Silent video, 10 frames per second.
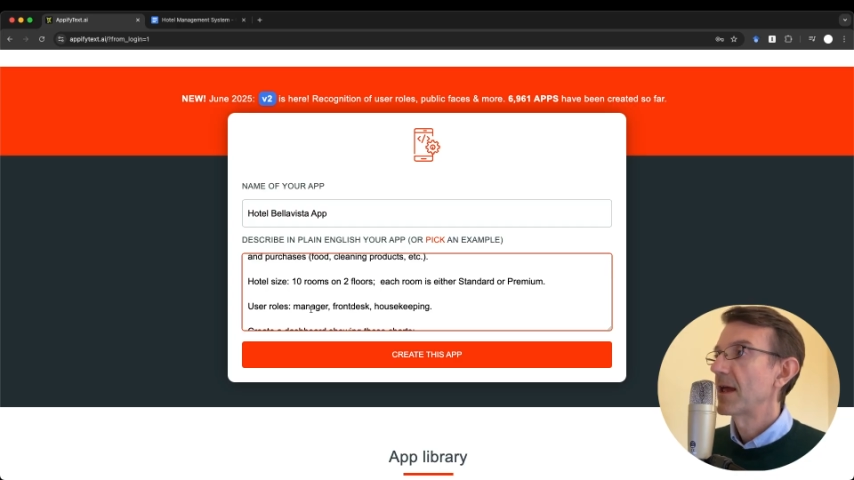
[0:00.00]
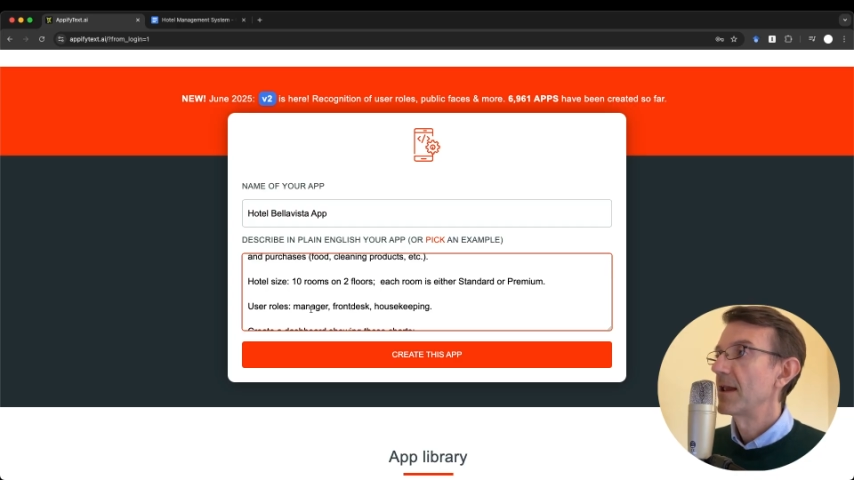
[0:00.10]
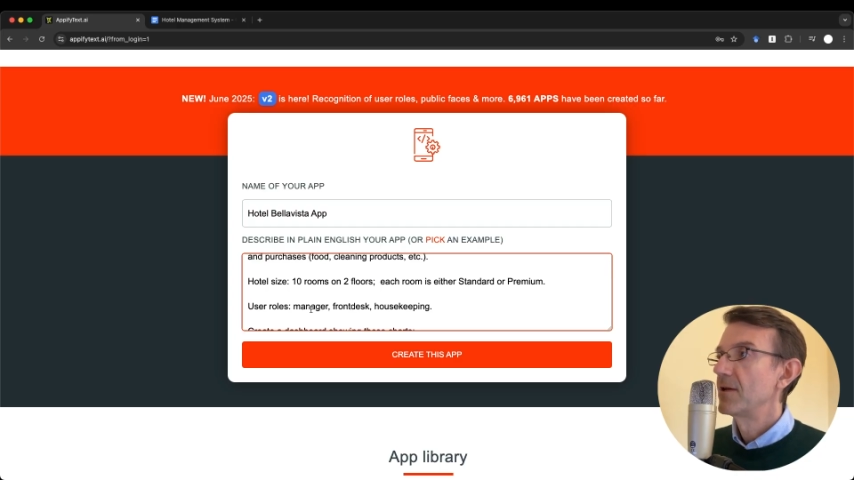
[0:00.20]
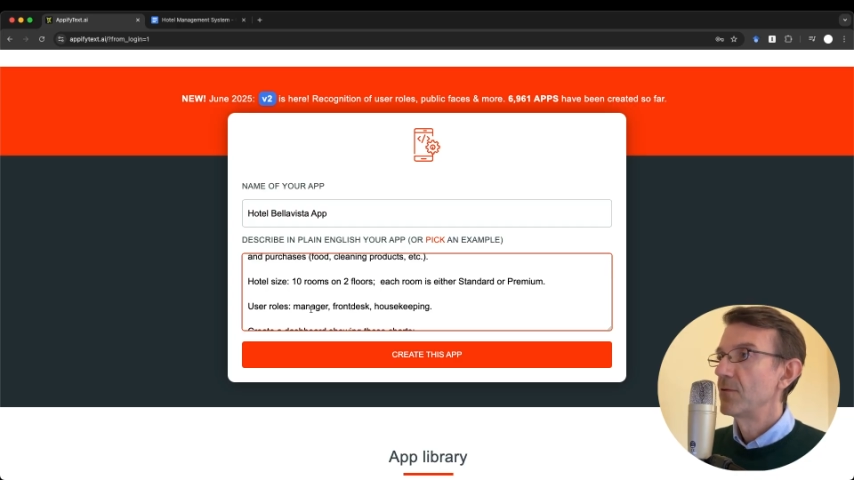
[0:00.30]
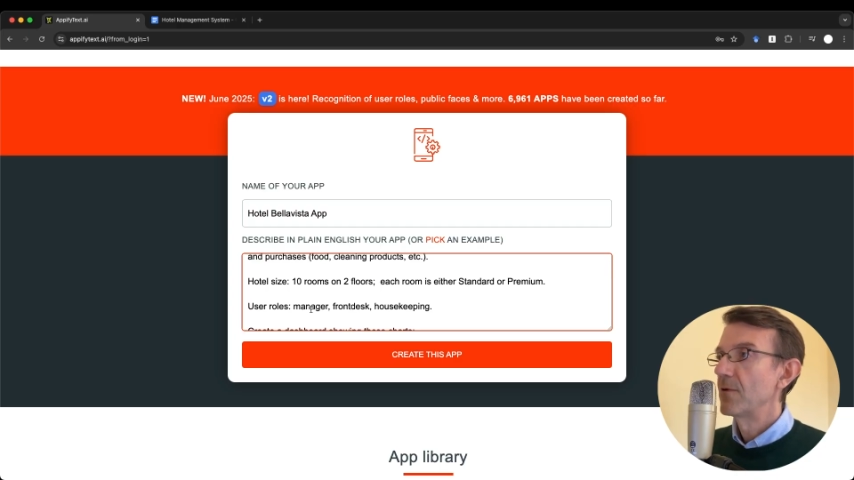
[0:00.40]

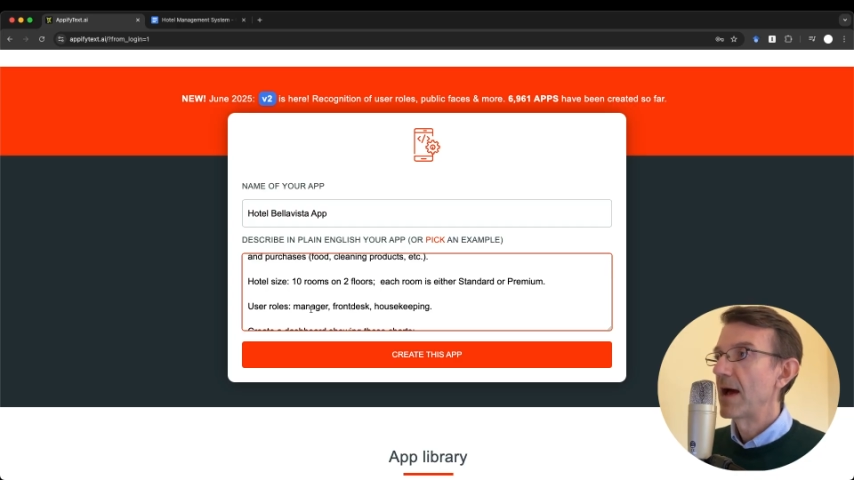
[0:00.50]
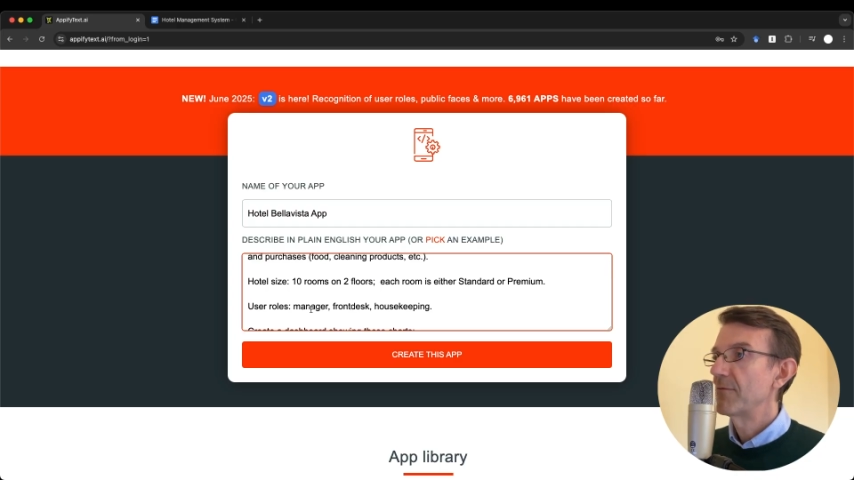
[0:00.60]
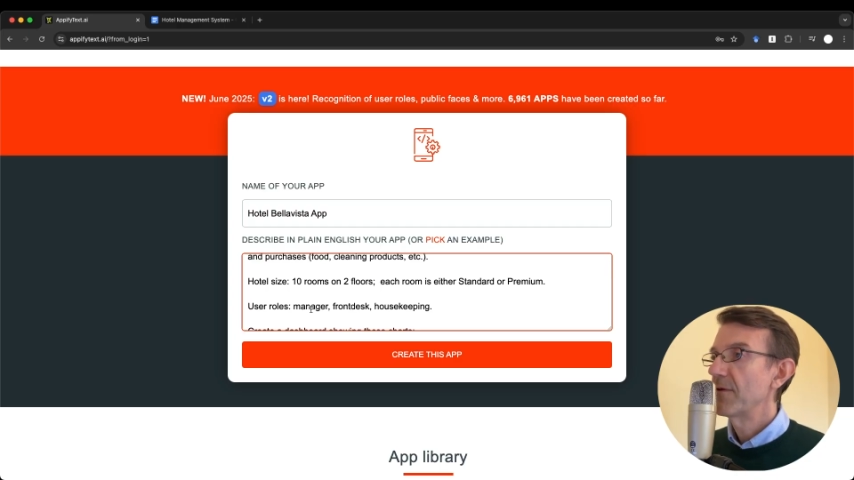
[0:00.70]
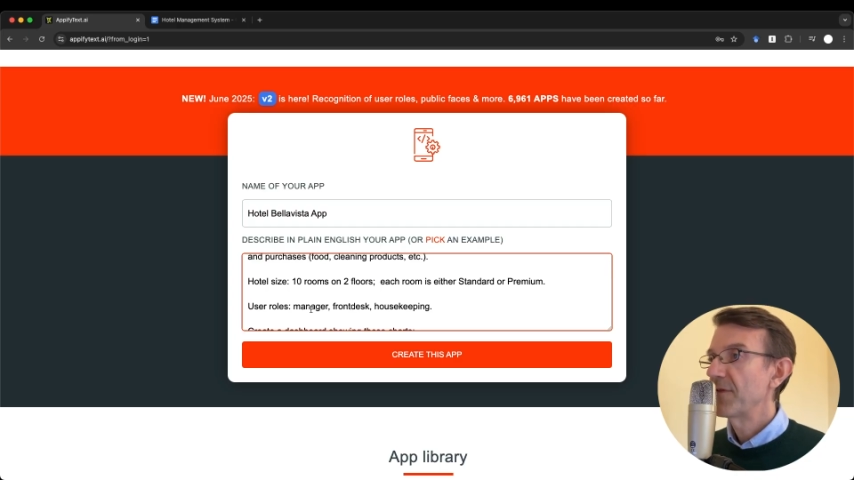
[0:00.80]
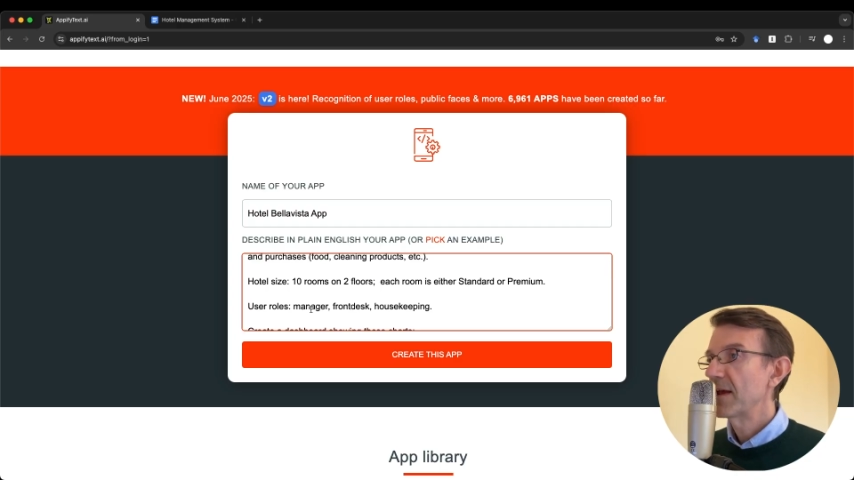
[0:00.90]
can do
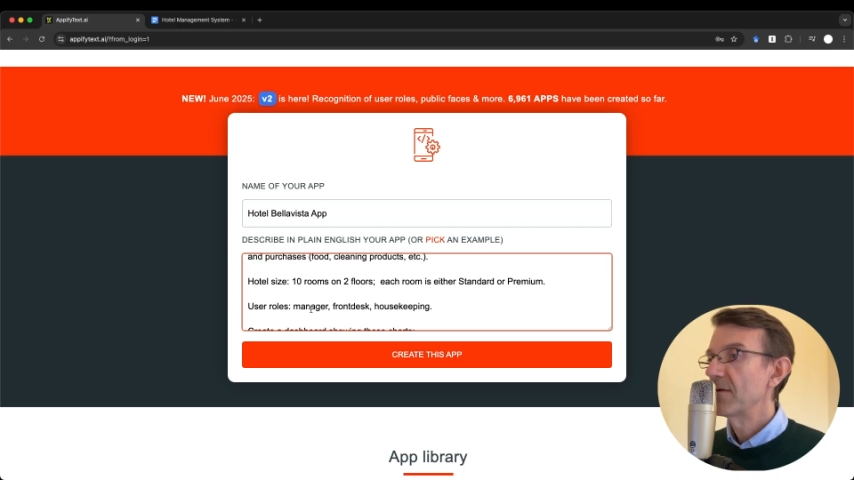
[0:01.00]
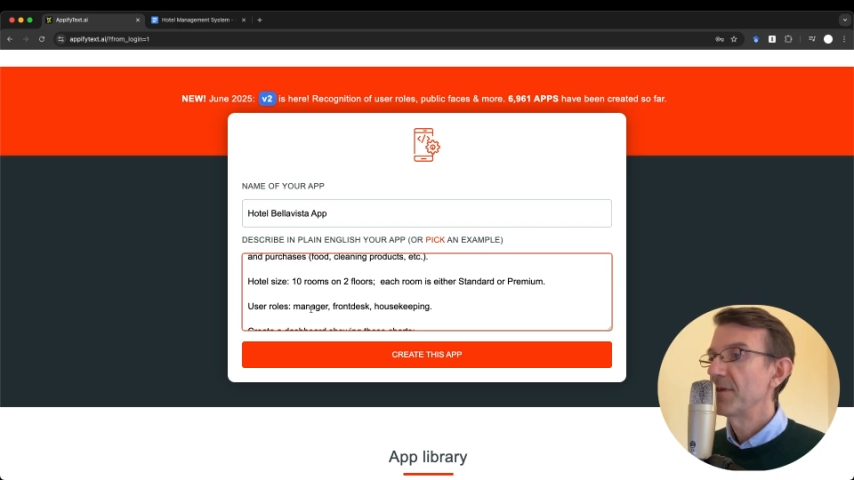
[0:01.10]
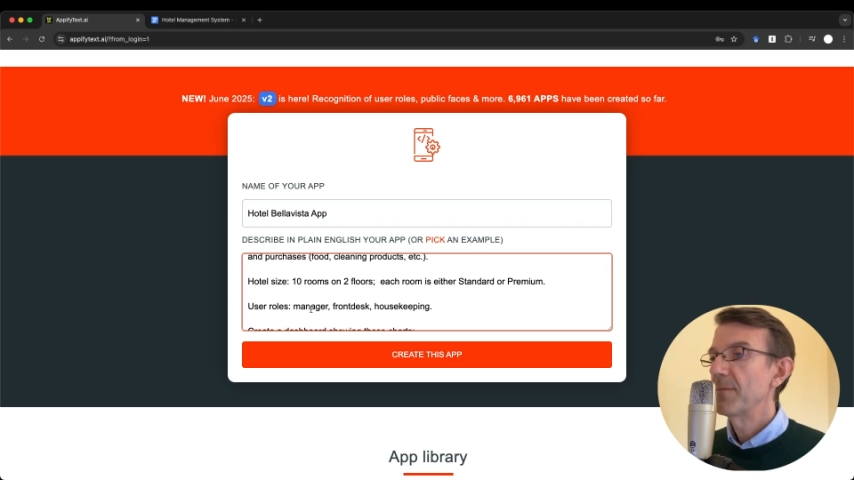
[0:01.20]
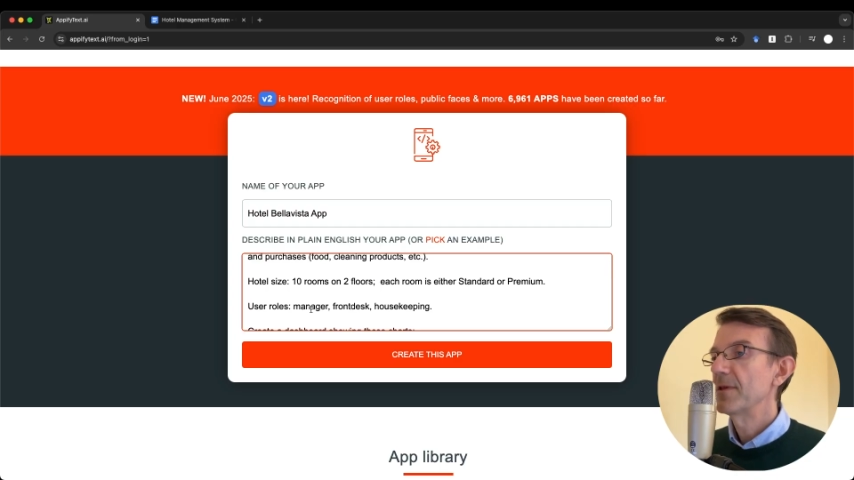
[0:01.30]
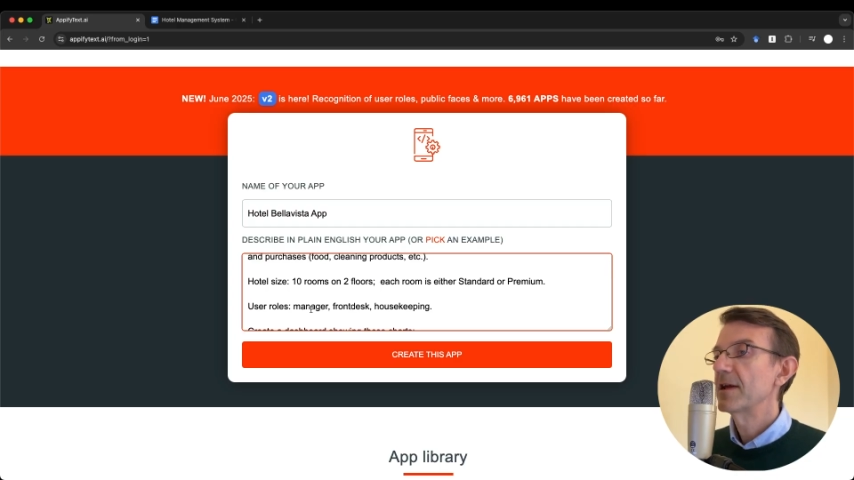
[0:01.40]
everything on
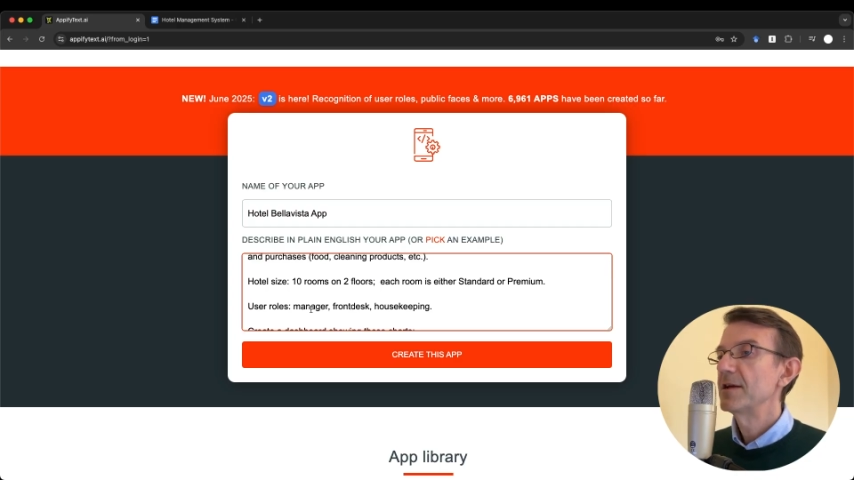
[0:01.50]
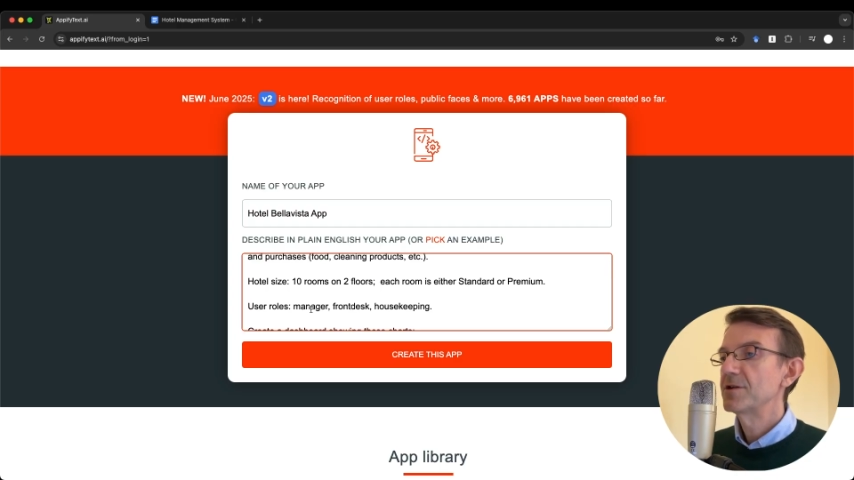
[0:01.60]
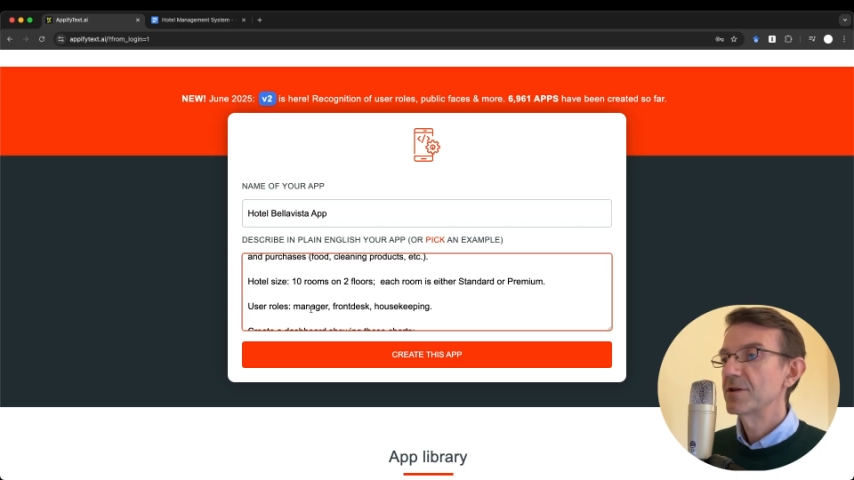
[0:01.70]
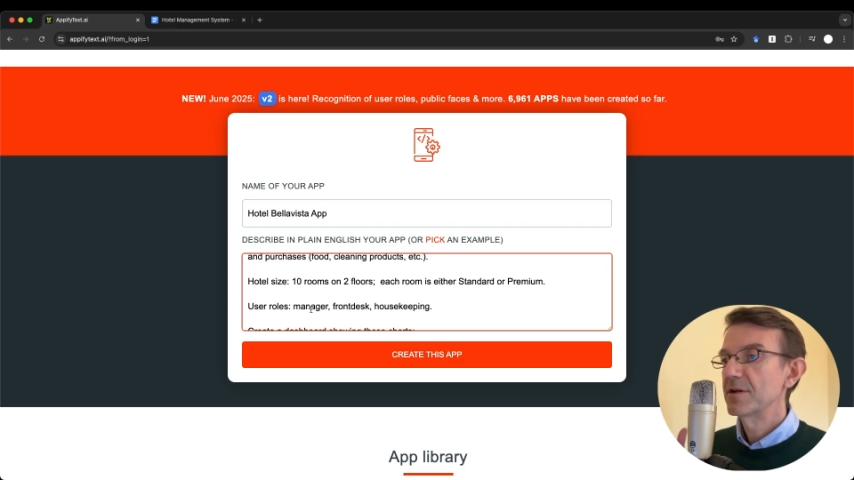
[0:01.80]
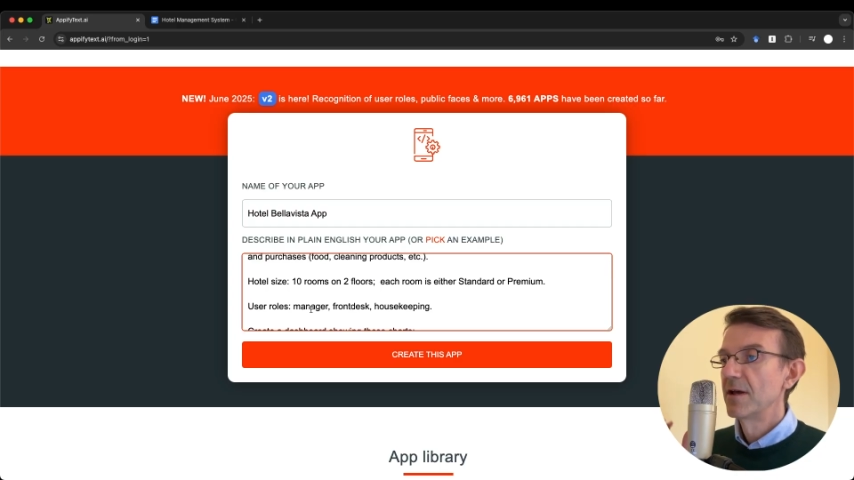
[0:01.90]
the
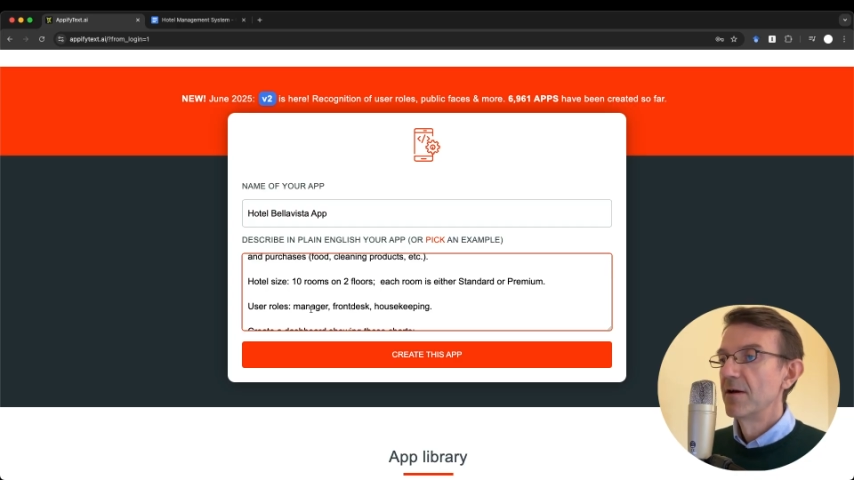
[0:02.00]
application.